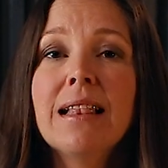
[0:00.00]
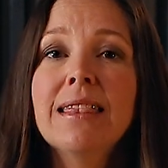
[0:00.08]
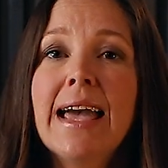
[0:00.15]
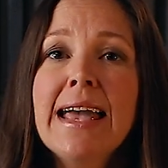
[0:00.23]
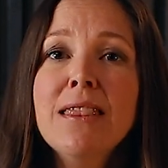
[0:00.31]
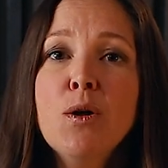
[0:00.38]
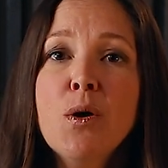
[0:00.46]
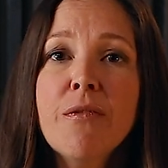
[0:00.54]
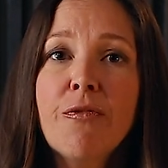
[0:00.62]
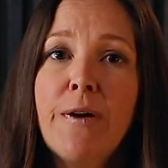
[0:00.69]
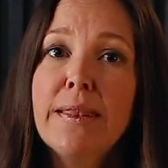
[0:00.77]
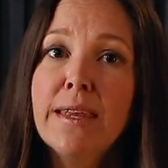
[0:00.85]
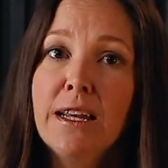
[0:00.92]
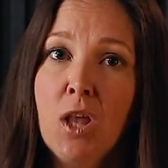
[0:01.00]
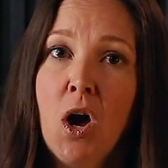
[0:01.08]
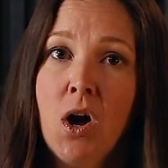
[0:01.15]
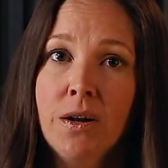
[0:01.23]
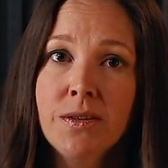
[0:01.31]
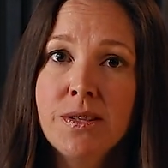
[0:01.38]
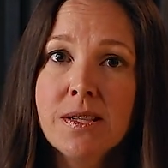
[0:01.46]
Landlord-friendly
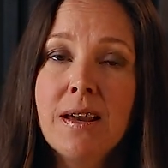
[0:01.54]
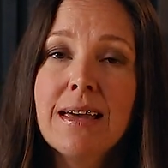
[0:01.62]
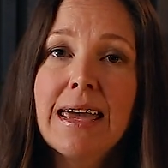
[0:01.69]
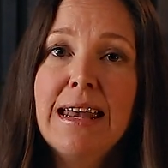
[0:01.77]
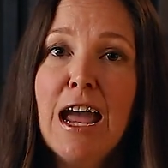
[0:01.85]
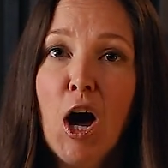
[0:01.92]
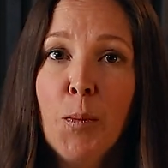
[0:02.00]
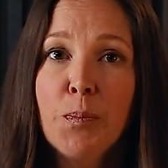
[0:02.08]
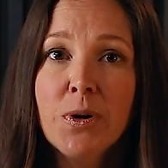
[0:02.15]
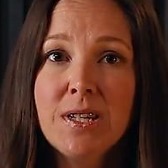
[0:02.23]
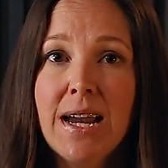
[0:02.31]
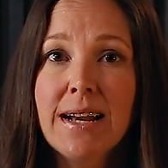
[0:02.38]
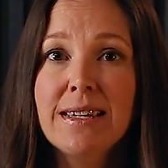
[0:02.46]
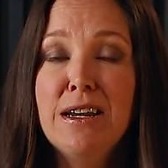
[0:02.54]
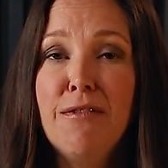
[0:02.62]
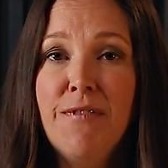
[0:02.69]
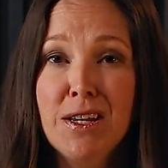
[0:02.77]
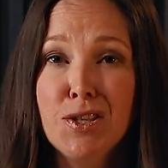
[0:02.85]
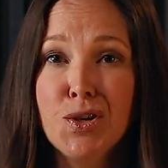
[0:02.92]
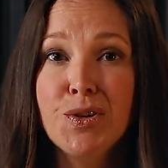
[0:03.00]
laws can help protect an
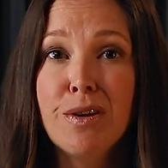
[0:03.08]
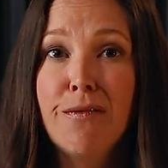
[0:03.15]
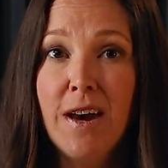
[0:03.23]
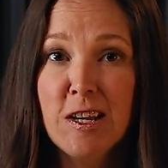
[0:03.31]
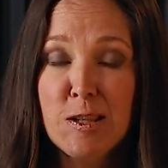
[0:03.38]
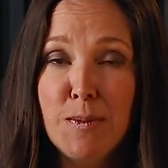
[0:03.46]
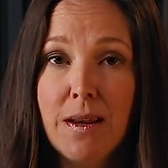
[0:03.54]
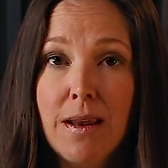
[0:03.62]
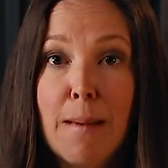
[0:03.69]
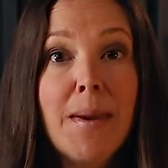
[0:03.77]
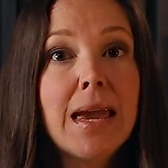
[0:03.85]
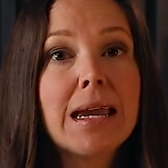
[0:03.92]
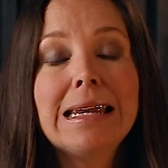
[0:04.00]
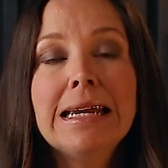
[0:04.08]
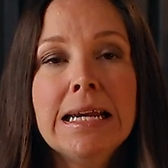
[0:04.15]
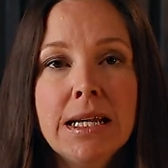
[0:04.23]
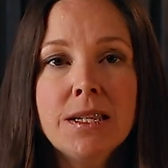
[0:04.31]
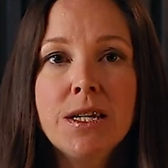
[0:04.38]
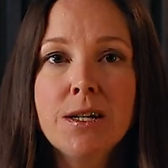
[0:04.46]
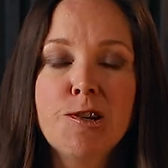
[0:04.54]
investor's investment and make it
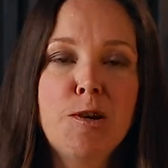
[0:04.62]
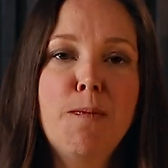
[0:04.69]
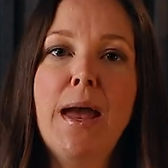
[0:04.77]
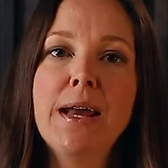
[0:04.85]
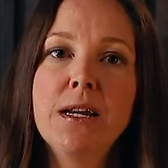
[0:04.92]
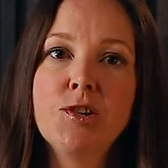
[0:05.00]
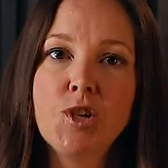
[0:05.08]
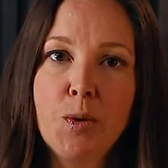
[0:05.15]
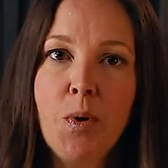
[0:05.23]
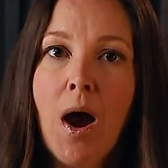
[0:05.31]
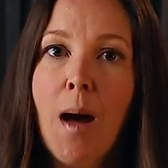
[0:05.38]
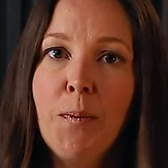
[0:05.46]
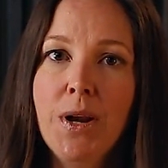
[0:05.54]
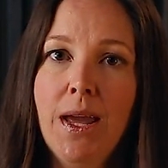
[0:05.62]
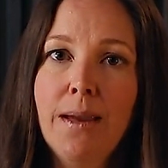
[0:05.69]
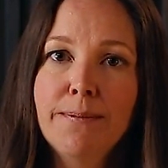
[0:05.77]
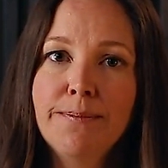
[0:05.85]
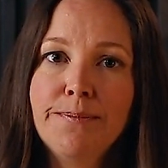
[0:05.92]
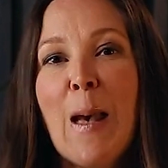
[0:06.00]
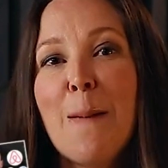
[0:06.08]
easier to manage their property.
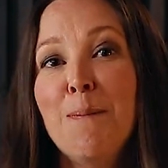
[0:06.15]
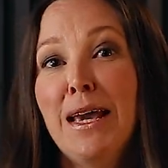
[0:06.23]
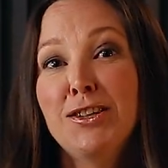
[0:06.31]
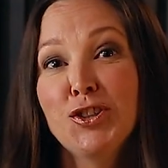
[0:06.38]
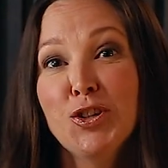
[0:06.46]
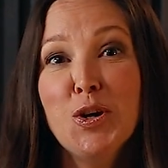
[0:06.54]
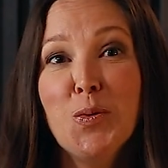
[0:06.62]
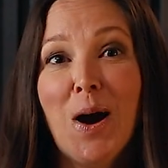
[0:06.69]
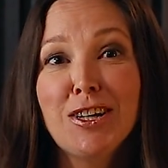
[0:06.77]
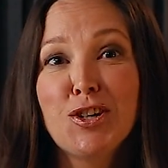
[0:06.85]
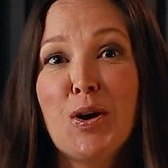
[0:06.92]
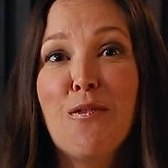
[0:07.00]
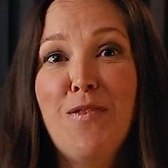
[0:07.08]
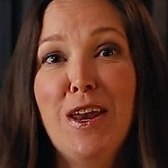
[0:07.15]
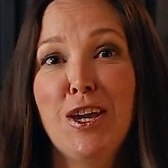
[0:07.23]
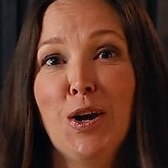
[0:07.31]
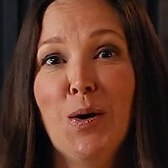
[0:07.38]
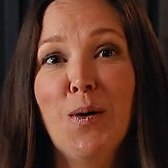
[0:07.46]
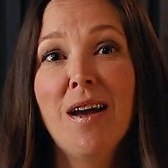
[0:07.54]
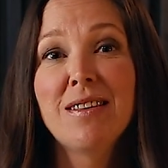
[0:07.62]
Make sure you watch our
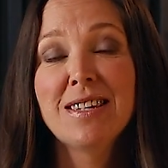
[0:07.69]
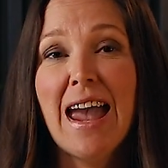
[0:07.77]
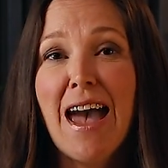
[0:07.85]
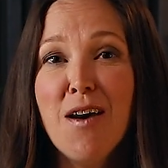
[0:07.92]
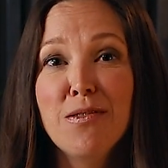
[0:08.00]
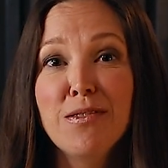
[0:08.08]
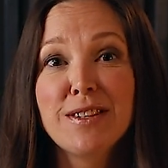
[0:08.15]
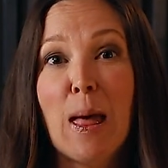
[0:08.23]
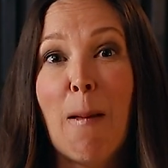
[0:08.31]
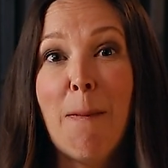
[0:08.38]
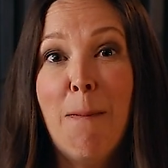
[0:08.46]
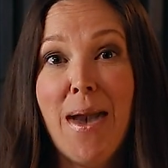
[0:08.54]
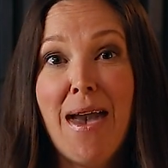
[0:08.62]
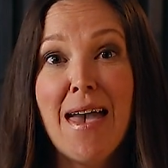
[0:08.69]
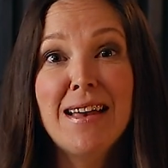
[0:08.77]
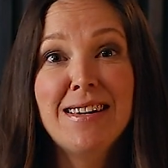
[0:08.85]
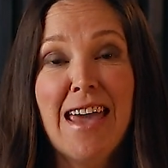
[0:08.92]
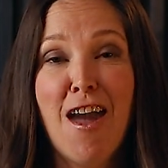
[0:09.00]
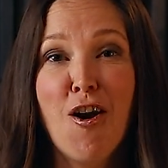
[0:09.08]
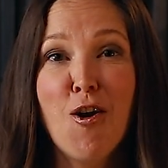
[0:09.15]
video on towns that
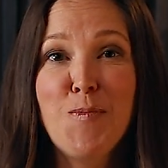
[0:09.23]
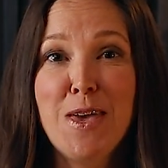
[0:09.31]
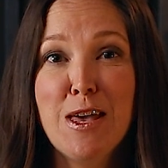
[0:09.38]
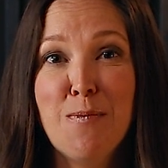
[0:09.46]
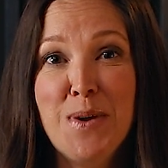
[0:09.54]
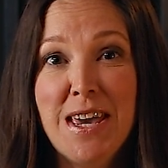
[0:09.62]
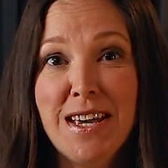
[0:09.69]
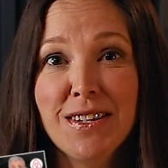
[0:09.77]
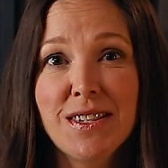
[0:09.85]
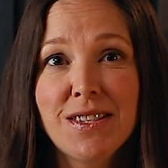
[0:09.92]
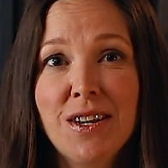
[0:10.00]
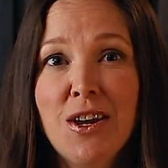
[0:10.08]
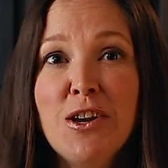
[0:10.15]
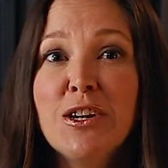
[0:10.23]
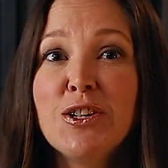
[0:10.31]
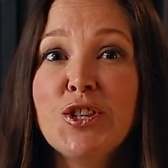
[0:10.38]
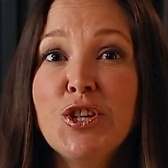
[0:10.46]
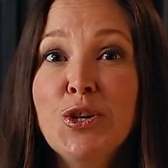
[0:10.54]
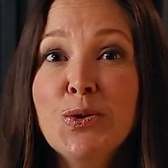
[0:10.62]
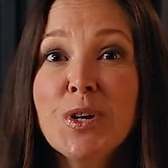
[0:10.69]
banned Airbnbs
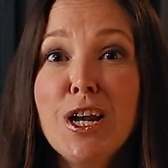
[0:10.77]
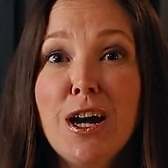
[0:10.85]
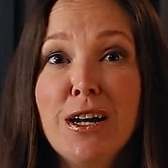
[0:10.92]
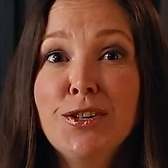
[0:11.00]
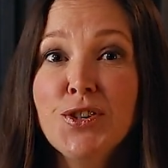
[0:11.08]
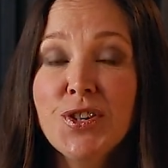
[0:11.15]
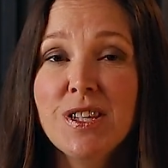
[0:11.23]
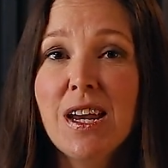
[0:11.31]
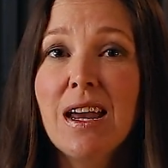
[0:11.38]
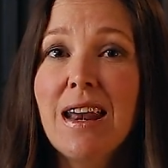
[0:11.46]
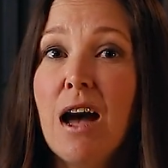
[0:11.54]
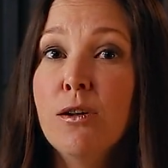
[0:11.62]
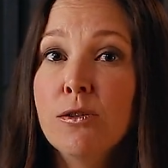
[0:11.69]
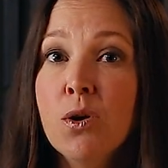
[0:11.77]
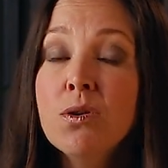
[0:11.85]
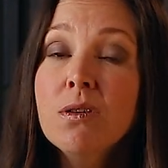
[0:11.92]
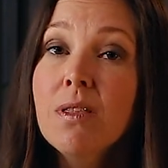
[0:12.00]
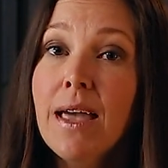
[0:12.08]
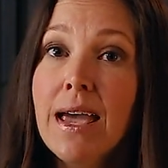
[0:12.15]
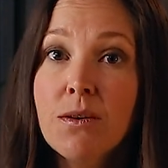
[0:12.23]
so you can understand how
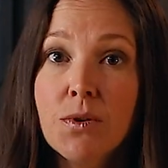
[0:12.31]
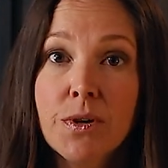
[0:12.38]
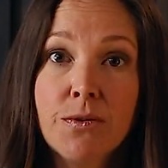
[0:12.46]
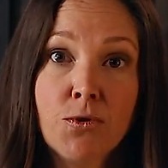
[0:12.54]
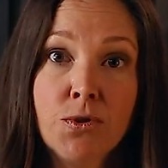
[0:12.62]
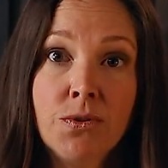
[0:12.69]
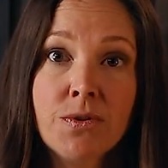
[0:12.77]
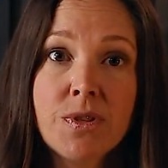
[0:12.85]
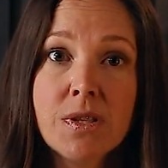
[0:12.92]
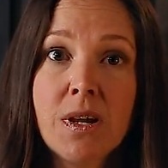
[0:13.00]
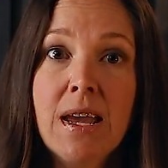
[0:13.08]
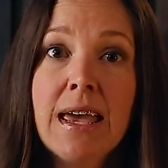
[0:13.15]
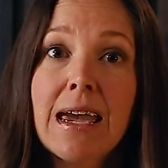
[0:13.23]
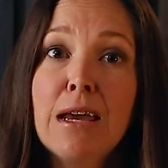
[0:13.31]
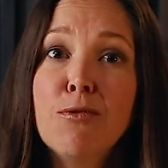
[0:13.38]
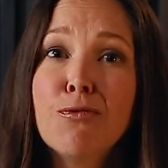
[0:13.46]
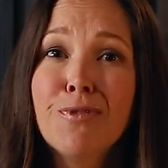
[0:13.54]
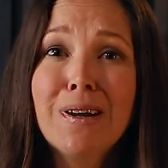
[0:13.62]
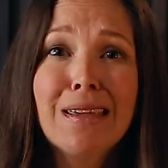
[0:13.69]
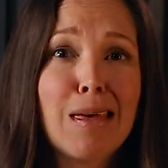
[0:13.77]
local landlord rules
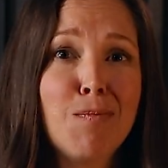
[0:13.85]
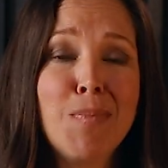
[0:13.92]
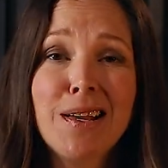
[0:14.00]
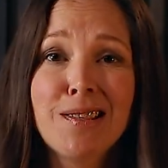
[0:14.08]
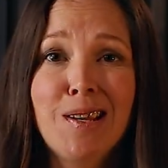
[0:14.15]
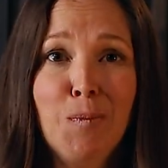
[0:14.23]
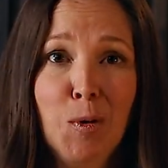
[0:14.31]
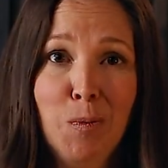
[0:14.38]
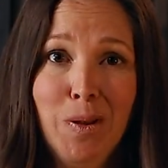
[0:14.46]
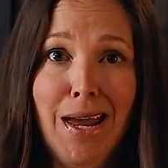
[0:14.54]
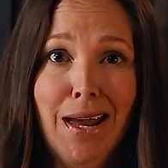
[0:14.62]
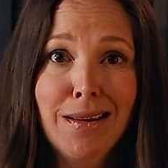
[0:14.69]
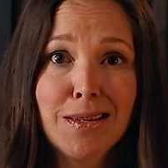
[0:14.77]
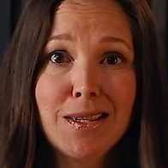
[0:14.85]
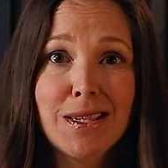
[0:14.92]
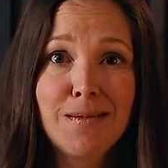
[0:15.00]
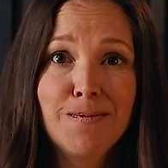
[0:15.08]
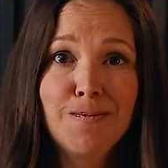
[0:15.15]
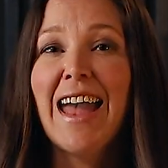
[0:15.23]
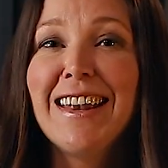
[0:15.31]
can really mess up your
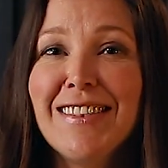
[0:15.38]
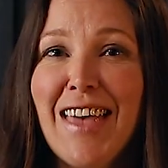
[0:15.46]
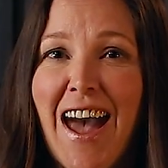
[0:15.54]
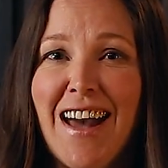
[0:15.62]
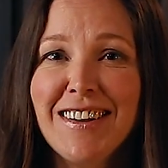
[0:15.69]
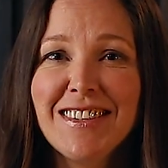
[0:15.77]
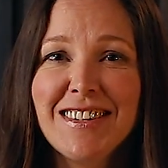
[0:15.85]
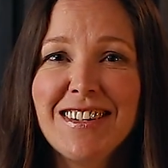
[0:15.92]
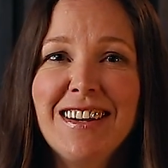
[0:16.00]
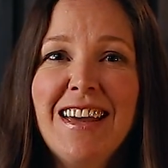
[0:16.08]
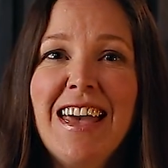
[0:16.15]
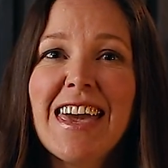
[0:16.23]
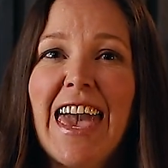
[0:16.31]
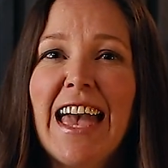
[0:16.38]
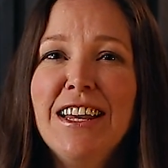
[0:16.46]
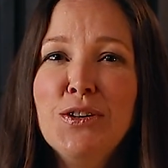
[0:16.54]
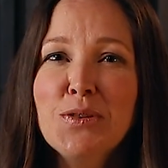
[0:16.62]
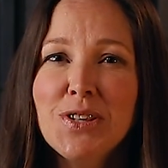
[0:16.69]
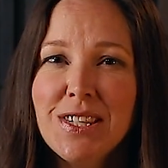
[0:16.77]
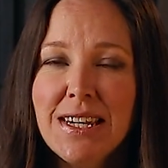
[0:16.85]
plans. And last, can
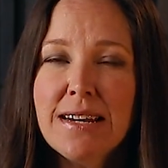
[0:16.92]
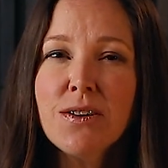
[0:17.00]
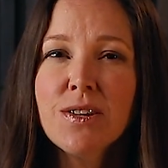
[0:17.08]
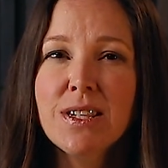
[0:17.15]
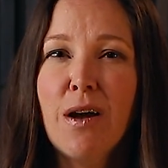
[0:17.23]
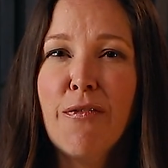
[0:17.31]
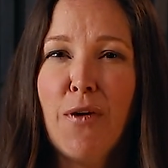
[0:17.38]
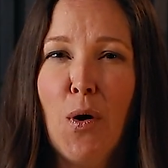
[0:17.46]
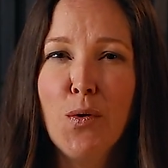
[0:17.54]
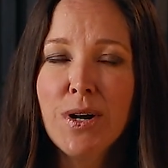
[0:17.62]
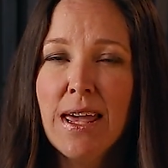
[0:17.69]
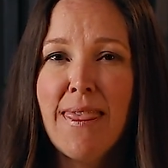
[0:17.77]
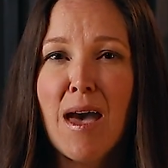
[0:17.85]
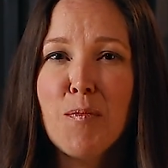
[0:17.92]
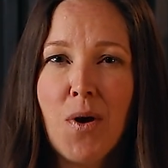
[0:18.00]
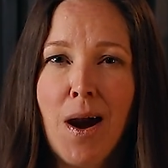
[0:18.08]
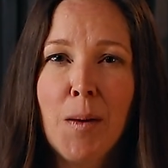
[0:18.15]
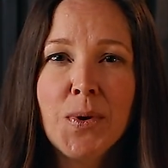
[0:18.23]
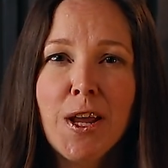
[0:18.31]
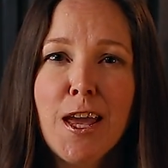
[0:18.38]
you see yourself owning that
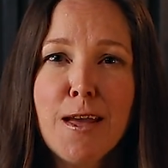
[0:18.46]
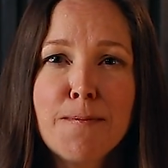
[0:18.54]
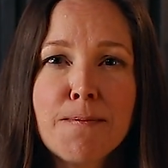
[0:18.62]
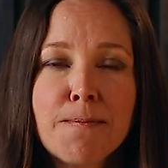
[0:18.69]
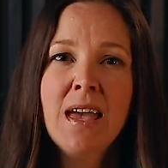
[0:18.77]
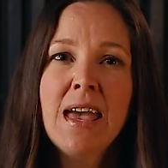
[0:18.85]
property?